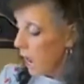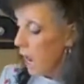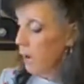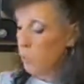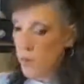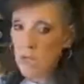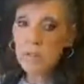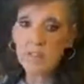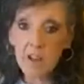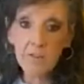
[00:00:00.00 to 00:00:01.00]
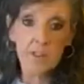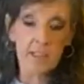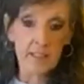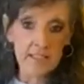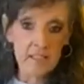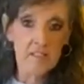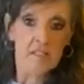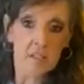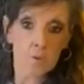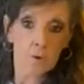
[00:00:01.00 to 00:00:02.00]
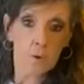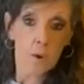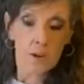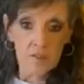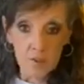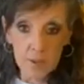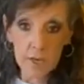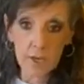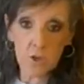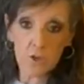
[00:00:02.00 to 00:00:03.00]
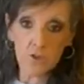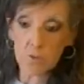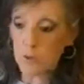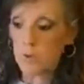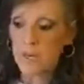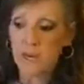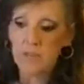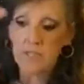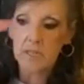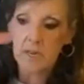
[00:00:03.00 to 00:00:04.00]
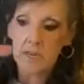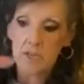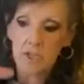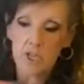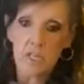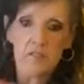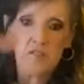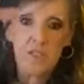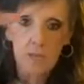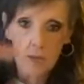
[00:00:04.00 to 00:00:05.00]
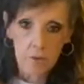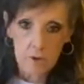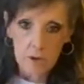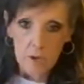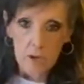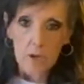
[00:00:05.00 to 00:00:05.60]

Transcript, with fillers: I will definitely let this sit for a while so that it cooks through and everything kind of gels together,